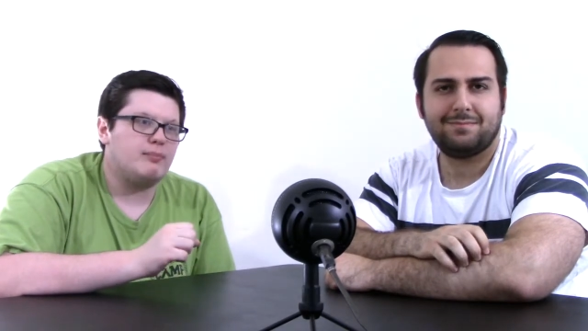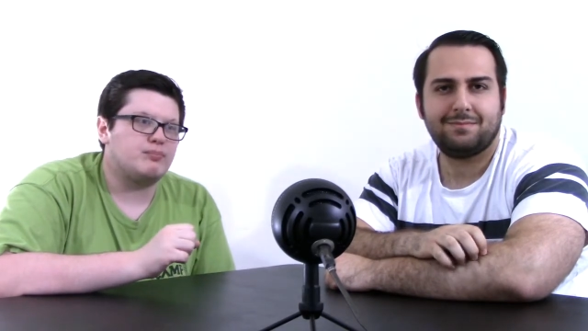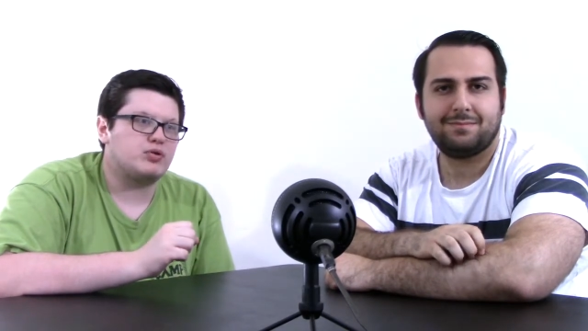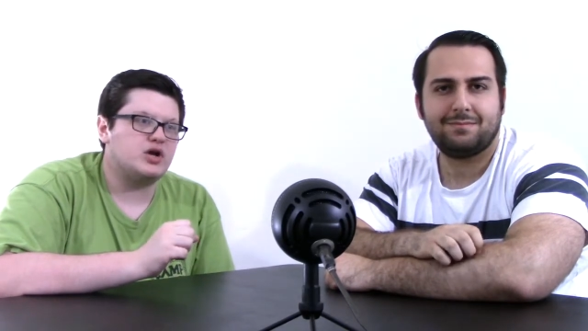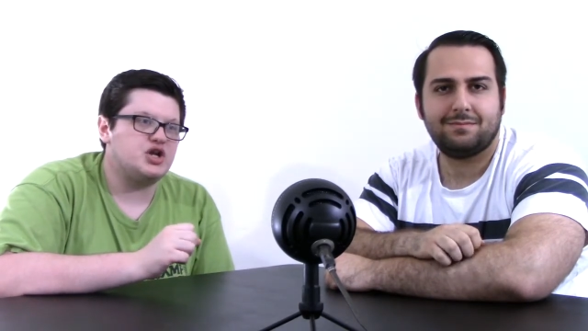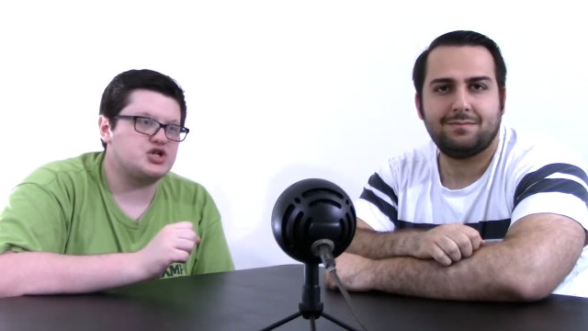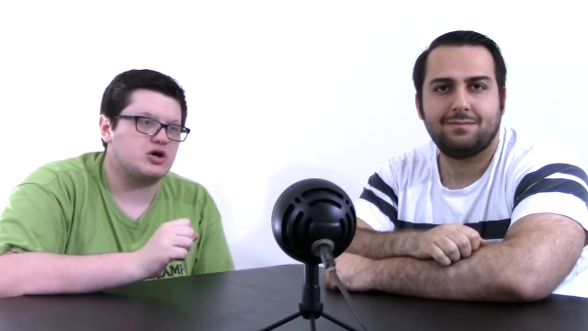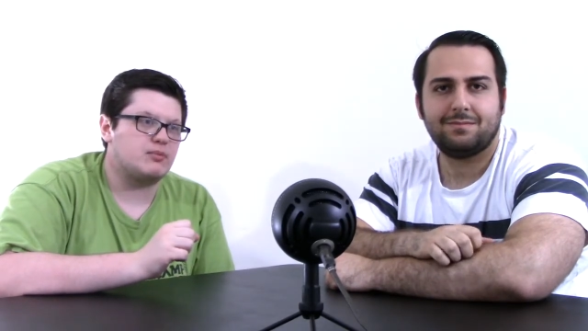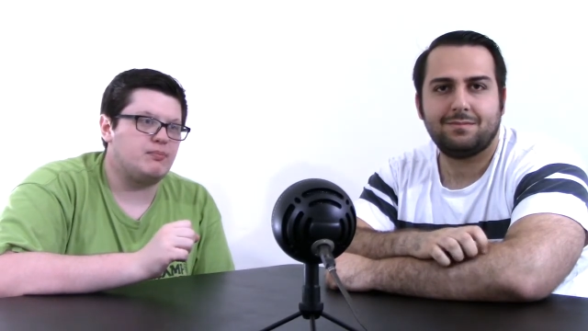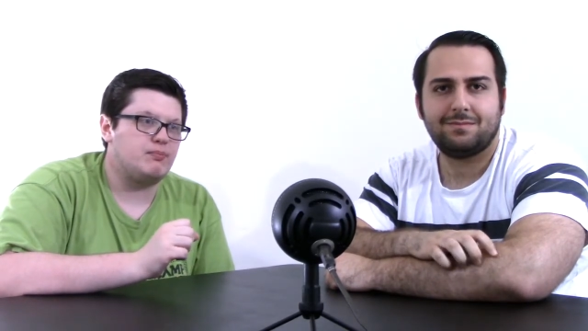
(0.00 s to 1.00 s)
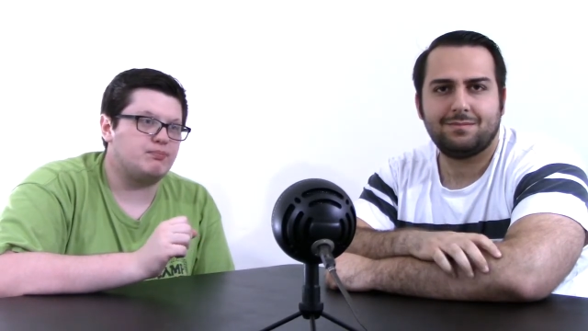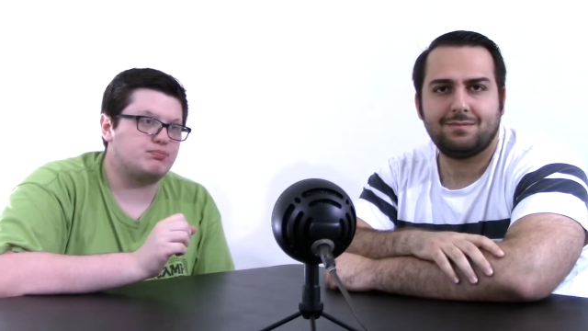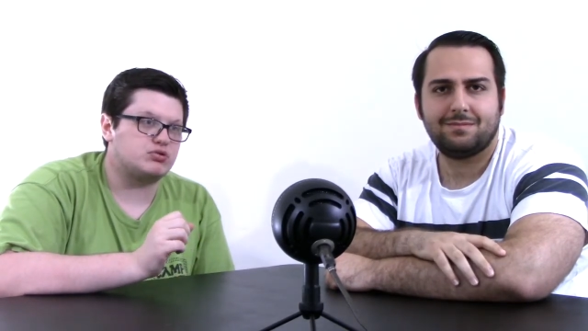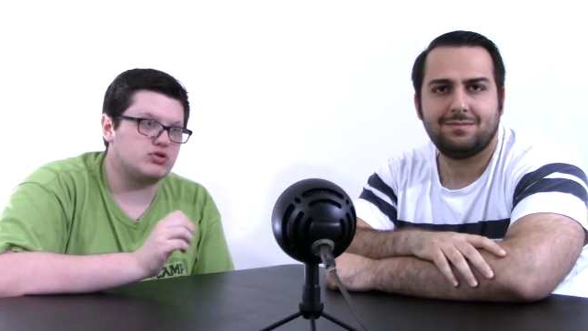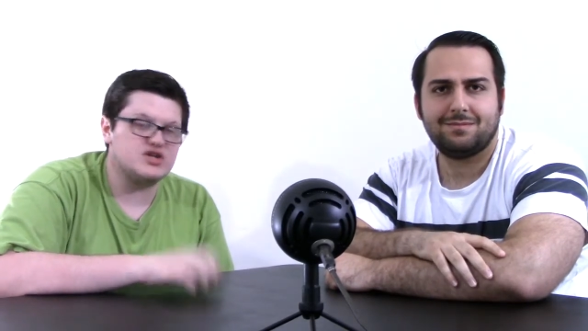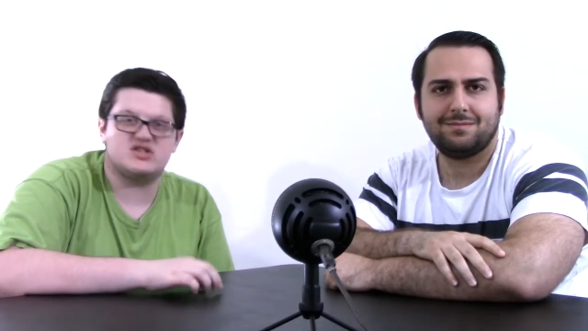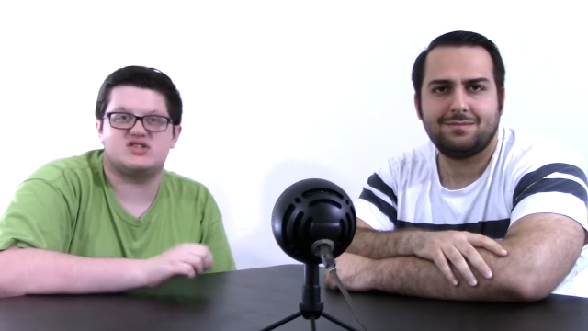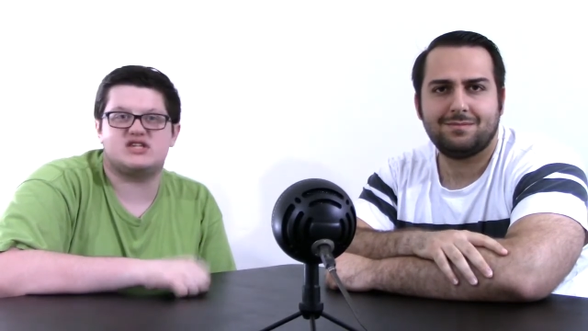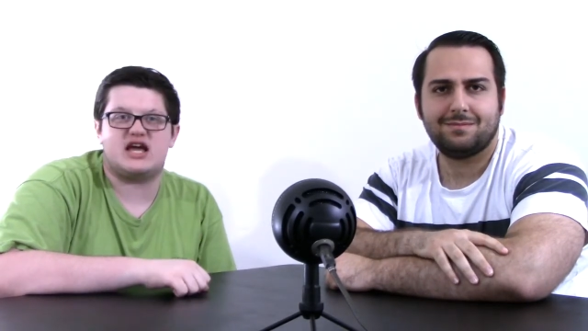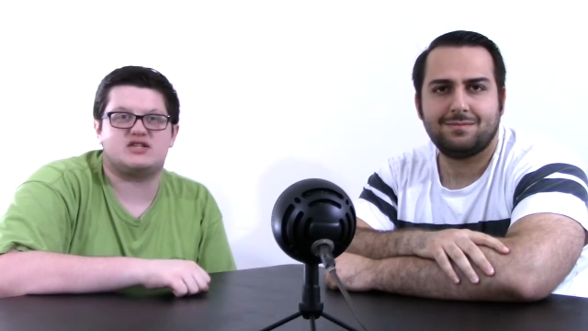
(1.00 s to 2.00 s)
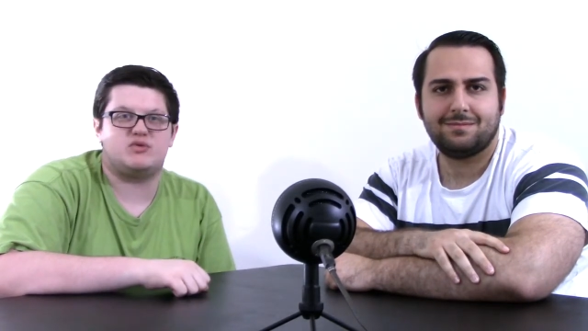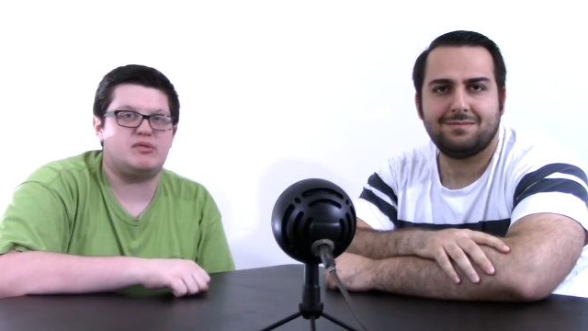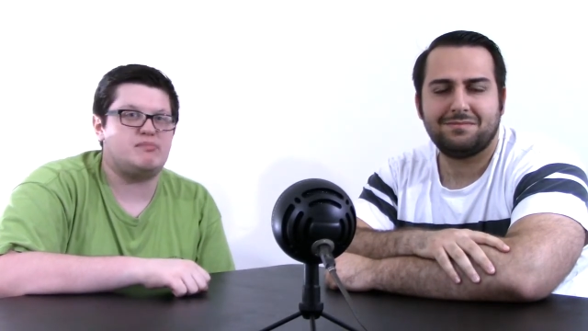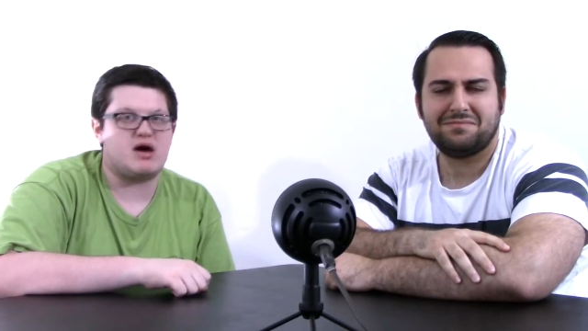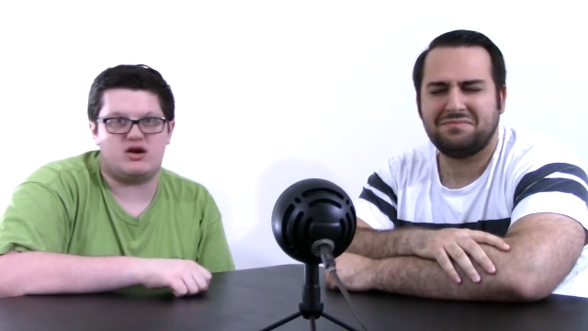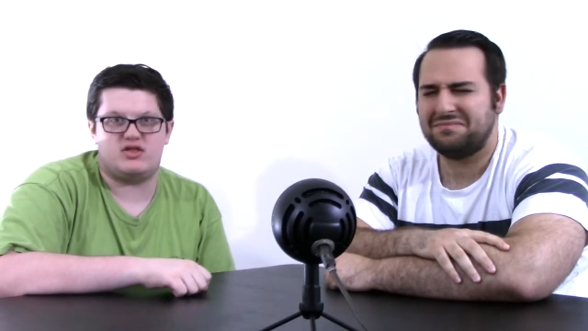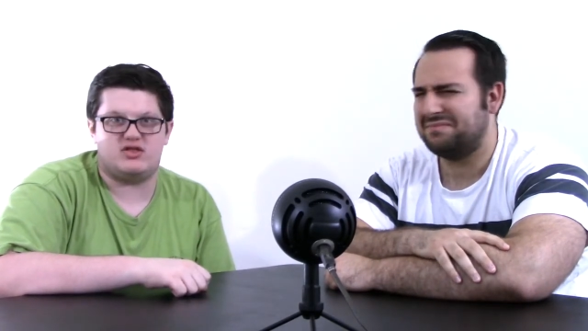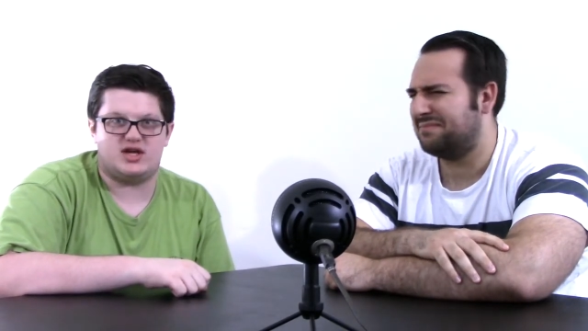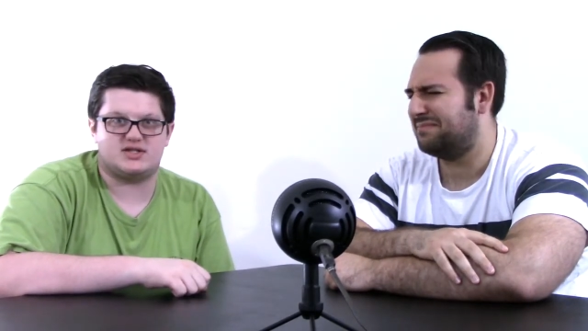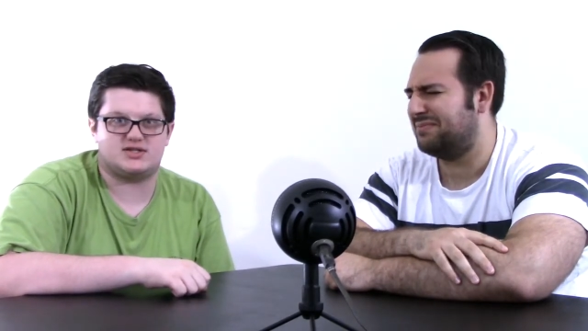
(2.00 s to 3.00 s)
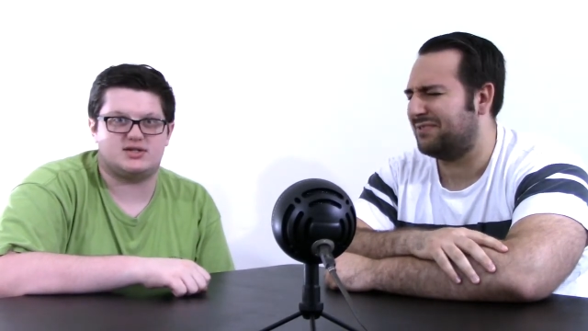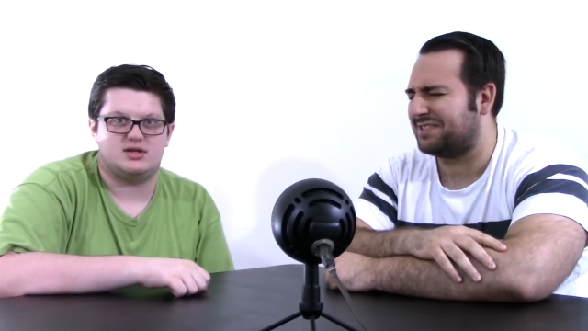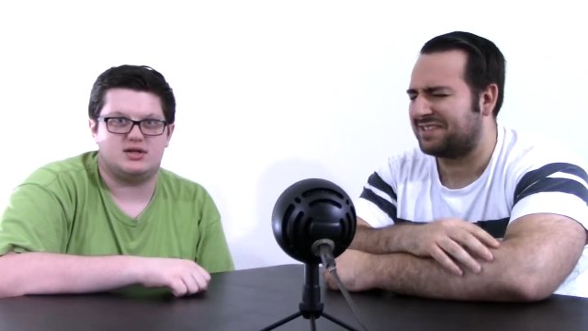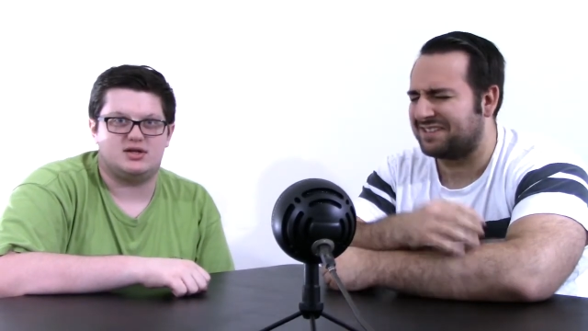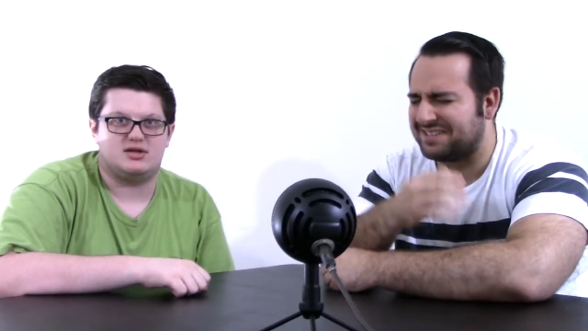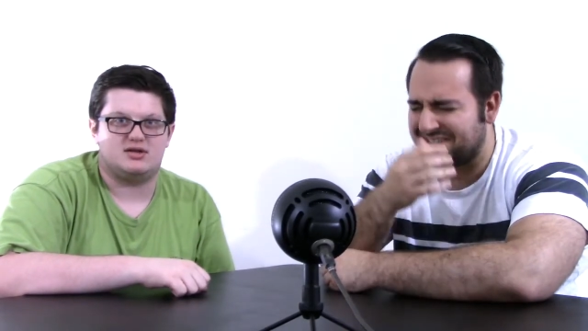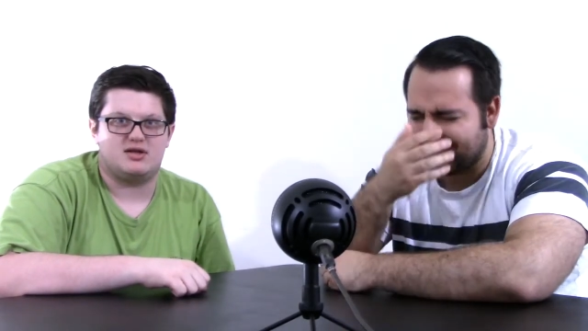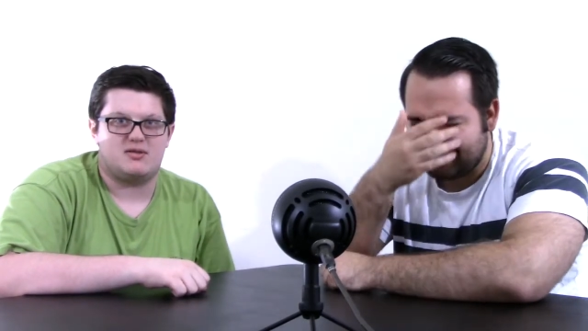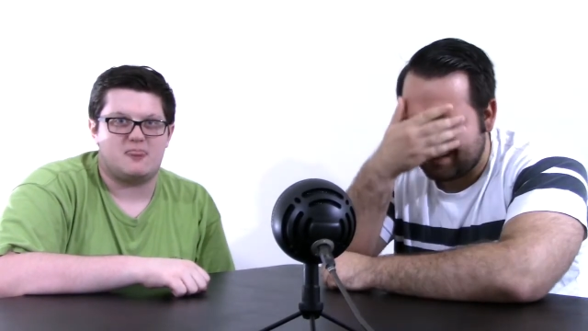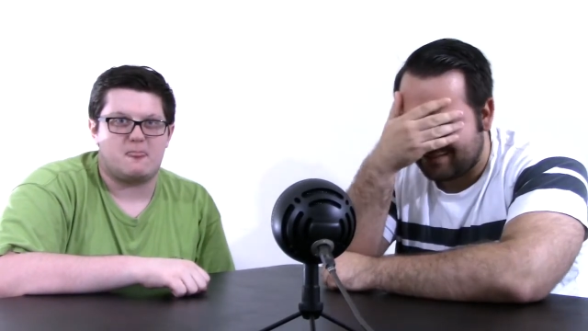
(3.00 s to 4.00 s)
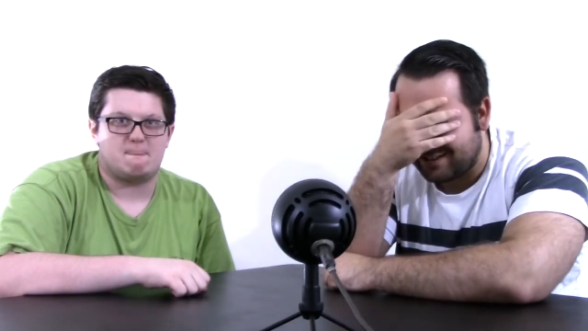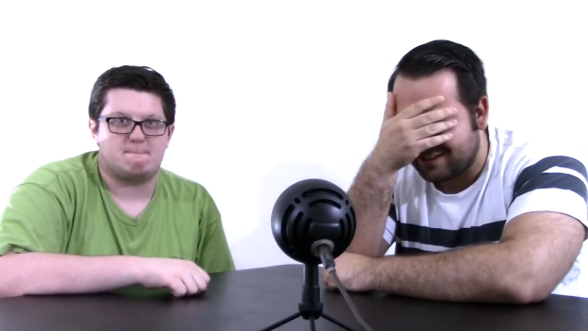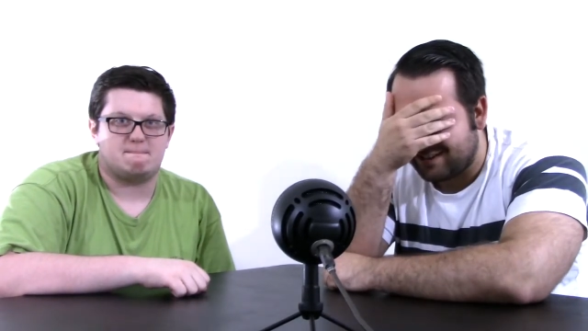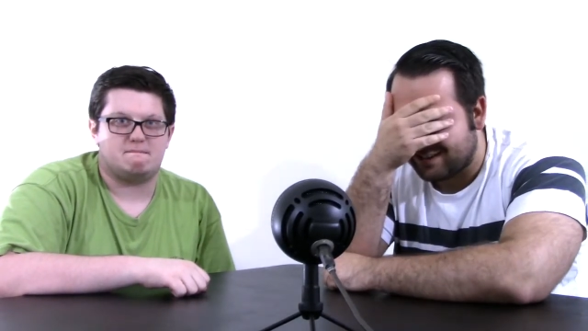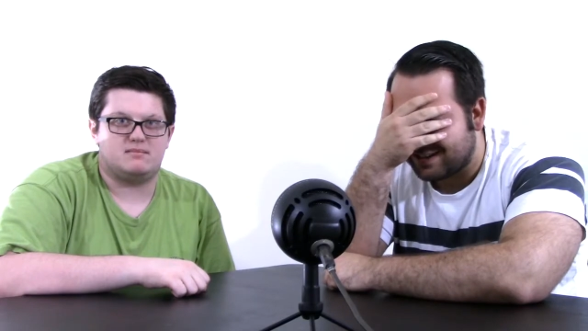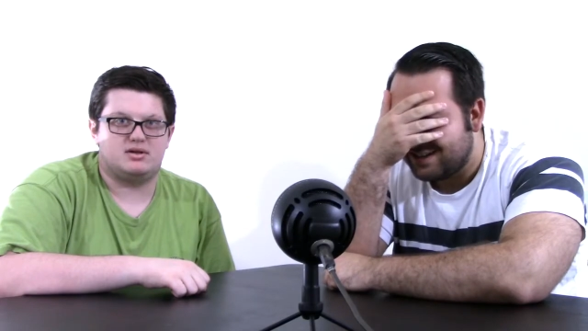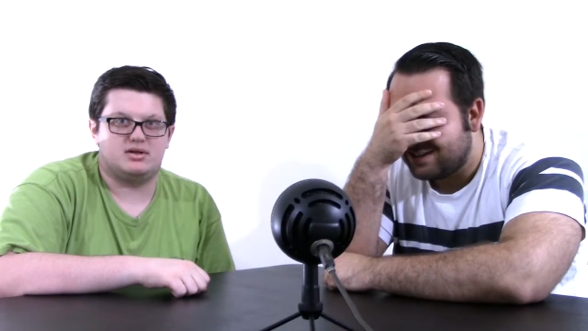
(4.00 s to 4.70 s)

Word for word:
Speaker 1: I'm pretty sure prison sex would be better than this. Prison sex. Oh my god.